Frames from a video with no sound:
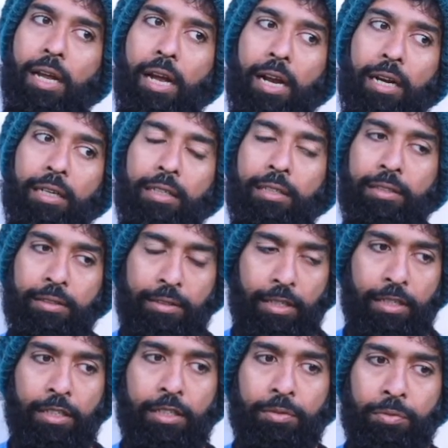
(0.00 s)
and his
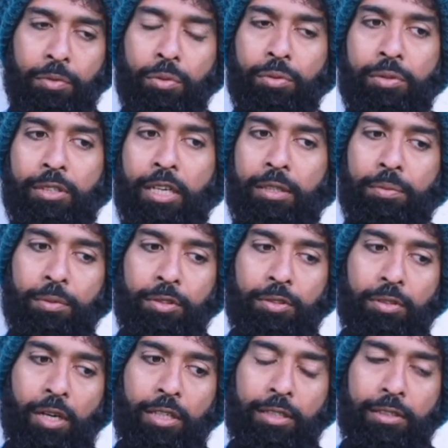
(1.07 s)
inner wound that
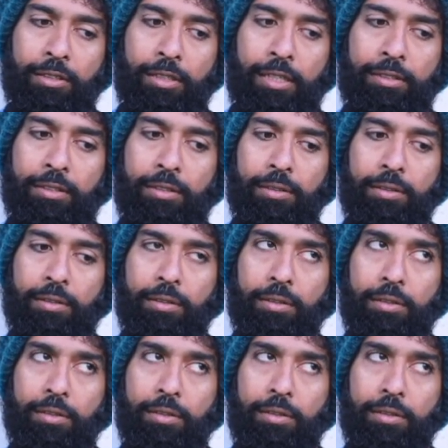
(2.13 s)
was not addressed,